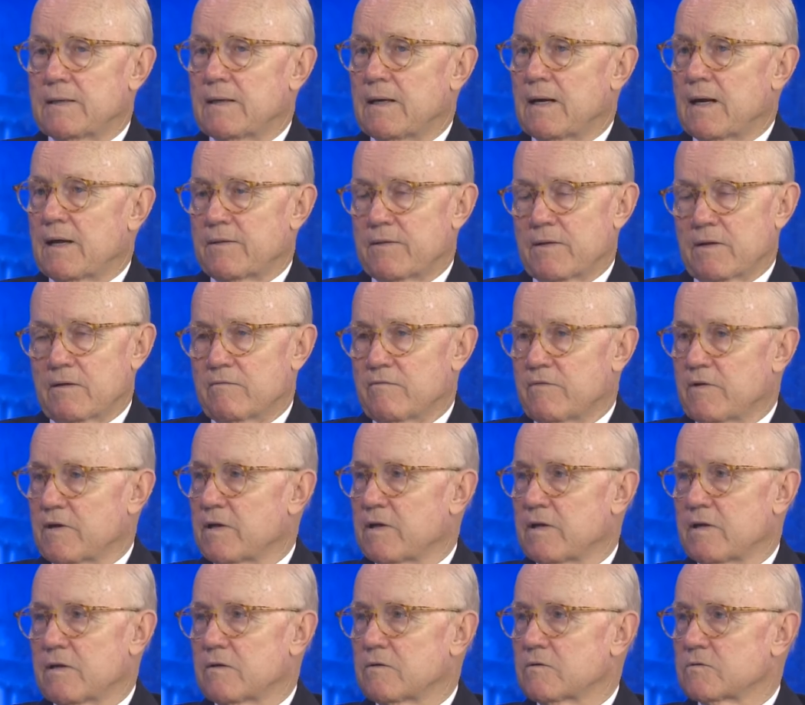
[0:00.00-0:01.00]
I think
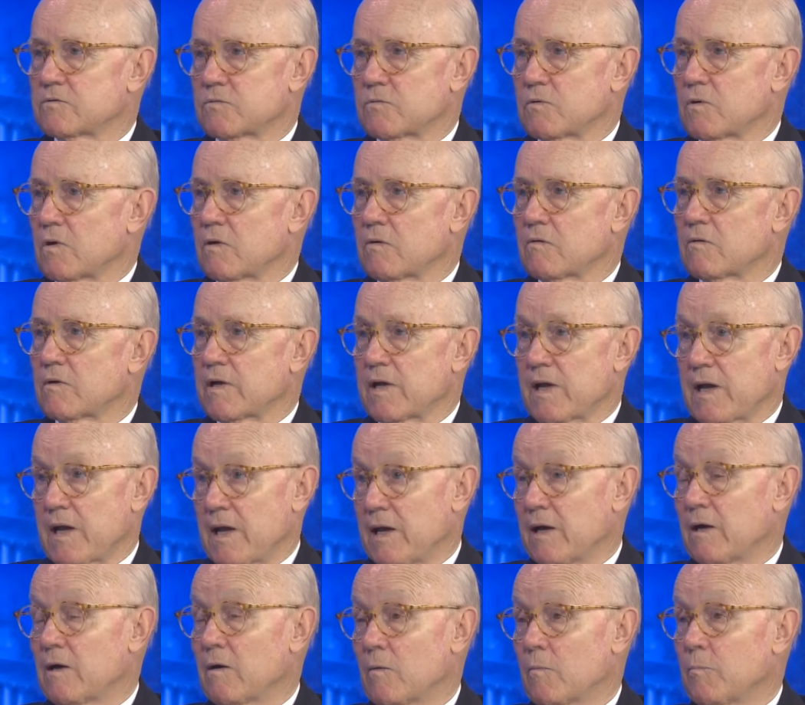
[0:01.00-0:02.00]
videos will only
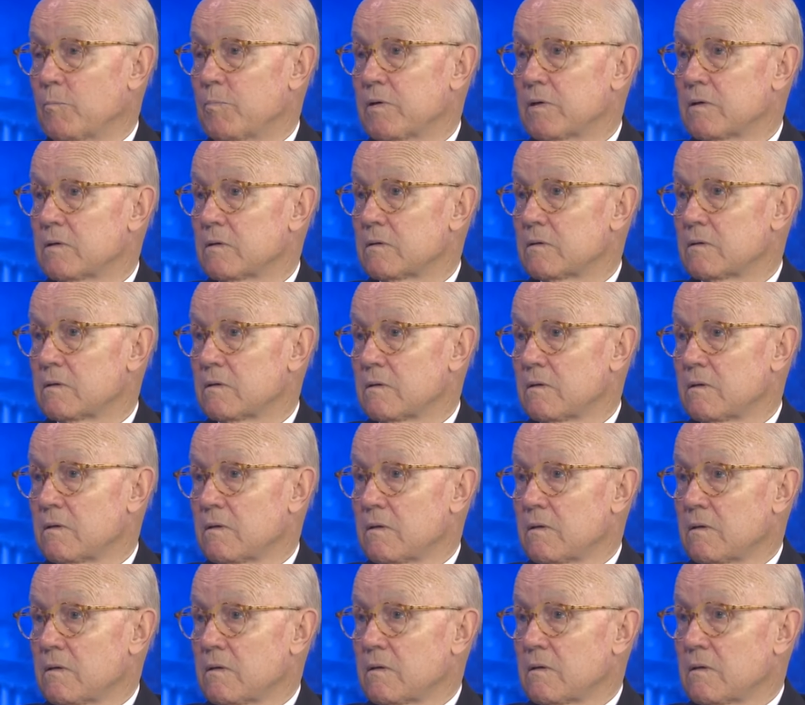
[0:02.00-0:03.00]
help
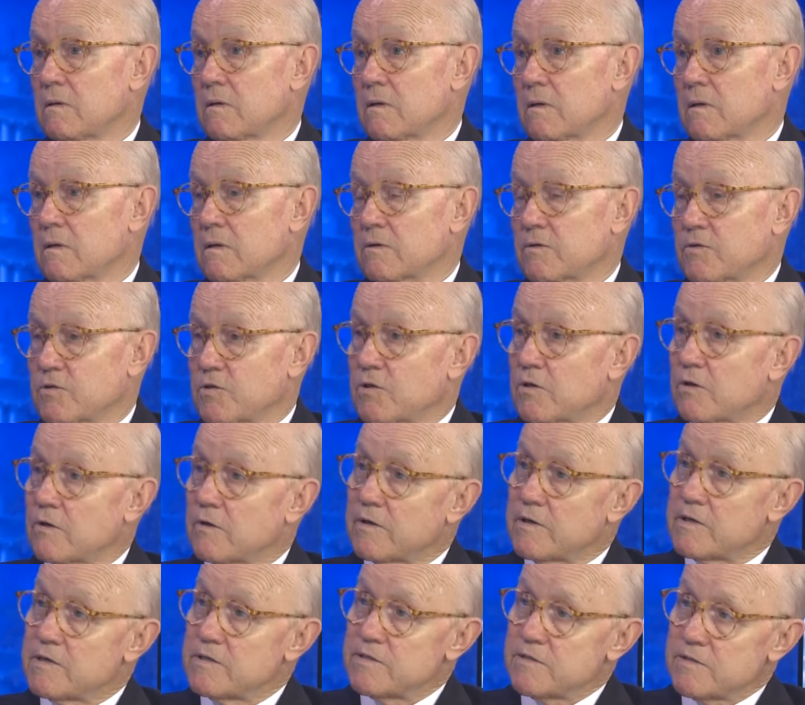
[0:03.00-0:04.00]
uh,
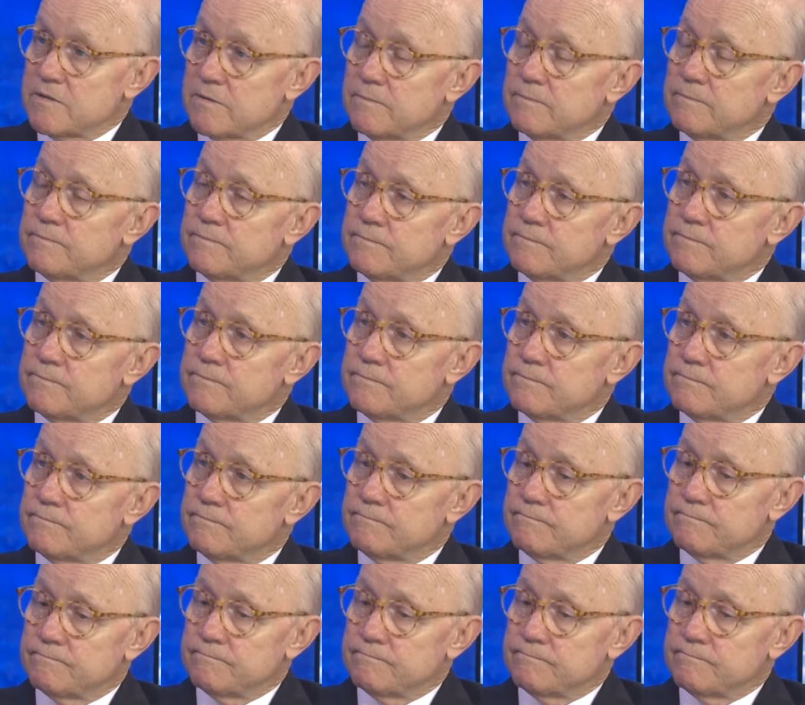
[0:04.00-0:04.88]
juries. How